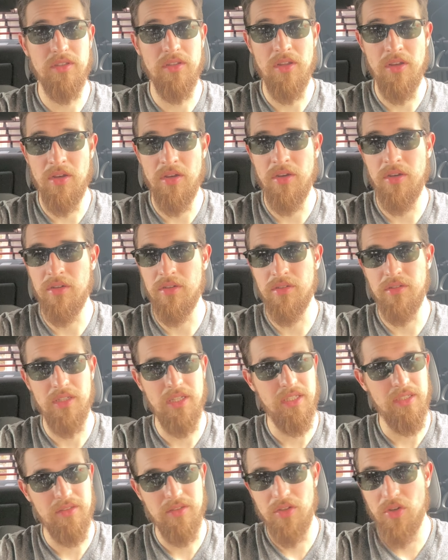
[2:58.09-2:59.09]
long
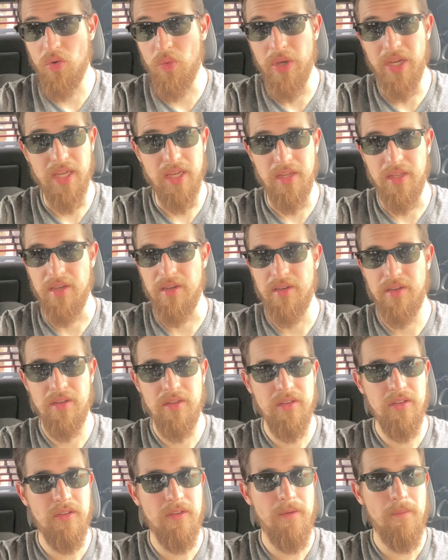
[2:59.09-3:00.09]
and quick
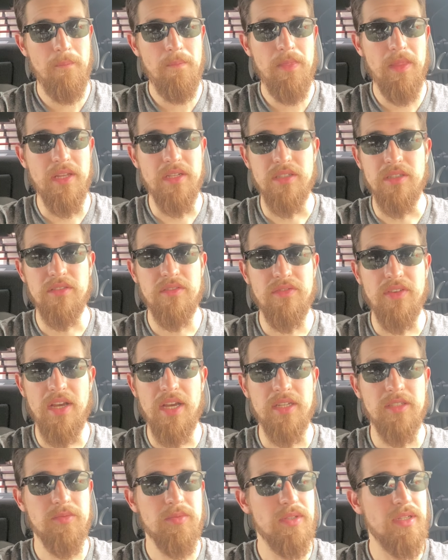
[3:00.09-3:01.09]
and just
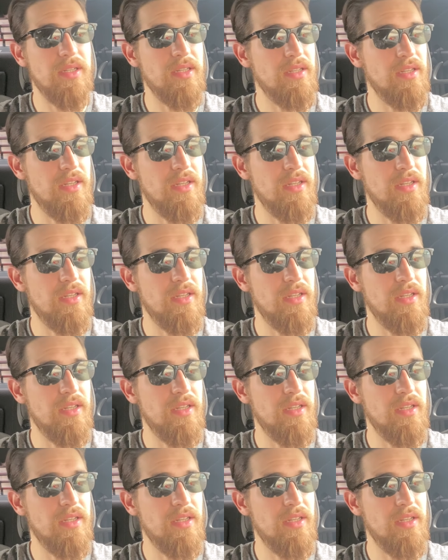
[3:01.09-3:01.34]
fast, man.